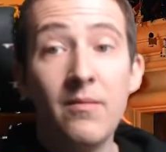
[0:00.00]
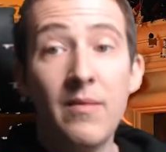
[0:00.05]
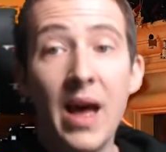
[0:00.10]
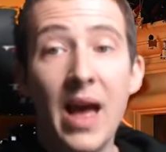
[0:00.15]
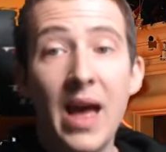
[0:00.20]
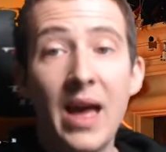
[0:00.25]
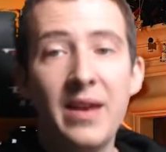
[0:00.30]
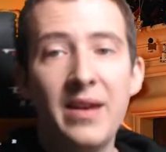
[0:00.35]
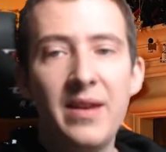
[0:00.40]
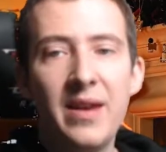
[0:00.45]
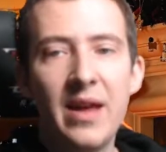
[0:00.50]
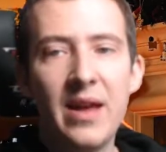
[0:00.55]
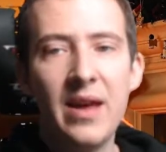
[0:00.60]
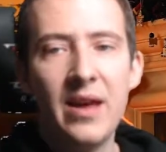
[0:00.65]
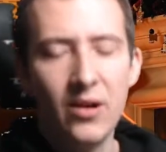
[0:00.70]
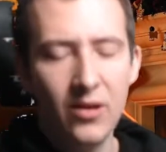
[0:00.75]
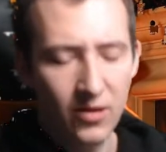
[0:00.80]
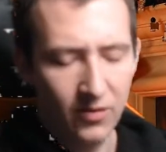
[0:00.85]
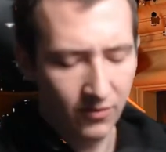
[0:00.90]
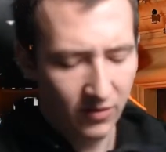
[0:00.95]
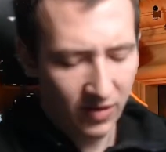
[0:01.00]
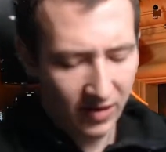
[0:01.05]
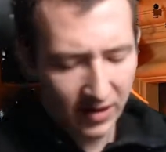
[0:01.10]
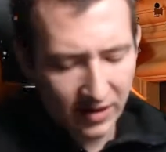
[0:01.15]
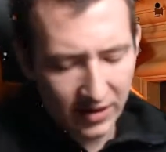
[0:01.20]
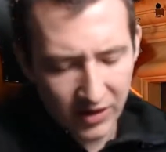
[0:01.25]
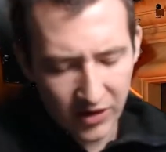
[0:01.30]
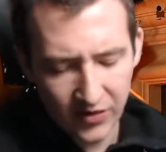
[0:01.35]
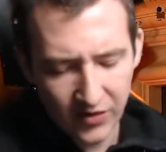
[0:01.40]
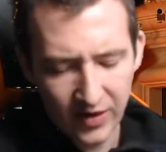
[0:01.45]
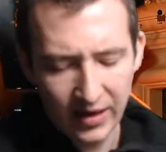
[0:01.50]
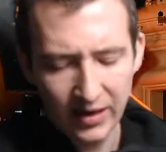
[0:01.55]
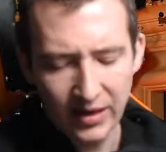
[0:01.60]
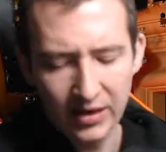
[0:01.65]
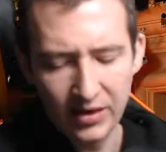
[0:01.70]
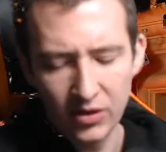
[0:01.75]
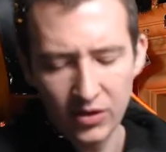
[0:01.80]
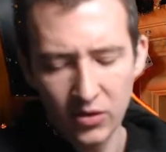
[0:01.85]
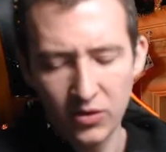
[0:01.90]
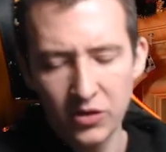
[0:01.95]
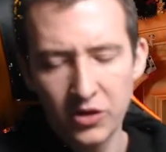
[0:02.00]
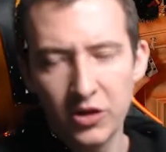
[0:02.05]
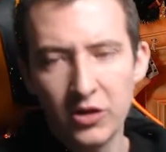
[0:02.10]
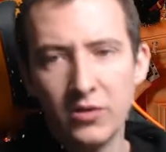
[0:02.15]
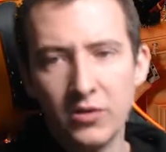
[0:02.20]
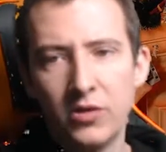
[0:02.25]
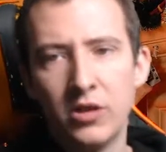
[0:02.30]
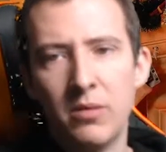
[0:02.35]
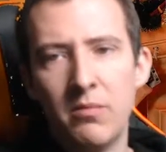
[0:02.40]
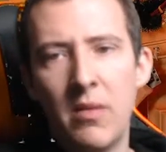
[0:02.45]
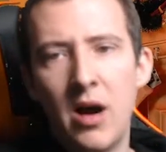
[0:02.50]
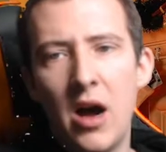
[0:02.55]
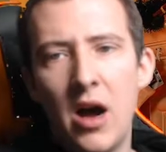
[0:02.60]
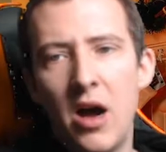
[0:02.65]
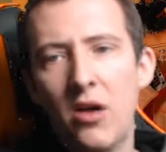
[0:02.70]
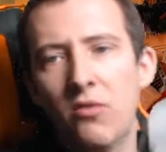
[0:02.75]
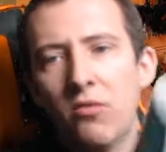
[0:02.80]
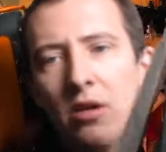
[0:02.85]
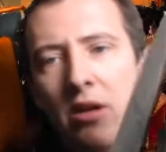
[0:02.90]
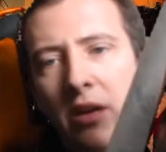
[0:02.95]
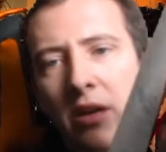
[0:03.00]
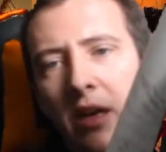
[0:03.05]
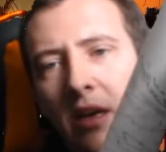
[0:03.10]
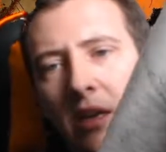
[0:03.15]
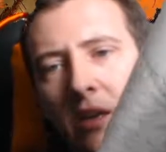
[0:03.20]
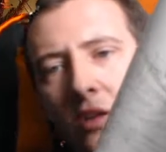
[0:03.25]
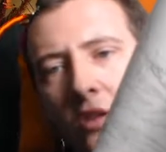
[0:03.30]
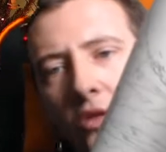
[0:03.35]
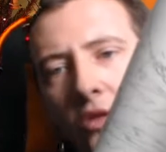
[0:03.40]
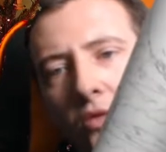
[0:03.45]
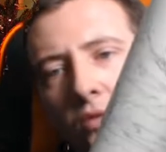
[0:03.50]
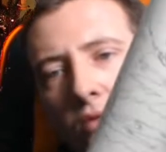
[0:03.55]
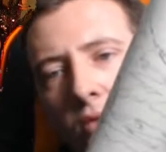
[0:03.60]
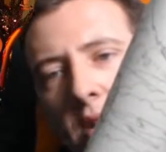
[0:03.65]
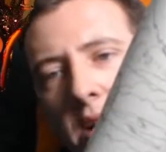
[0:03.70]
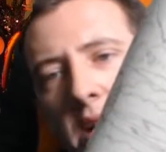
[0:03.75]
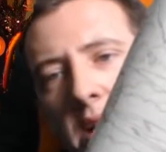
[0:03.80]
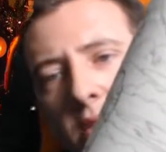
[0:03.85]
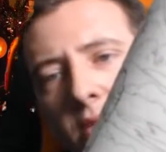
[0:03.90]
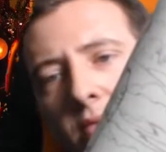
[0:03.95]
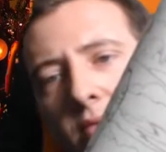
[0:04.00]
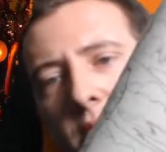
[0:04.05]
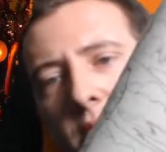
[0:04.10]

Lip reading: And one last thing, there's also some artwork as well,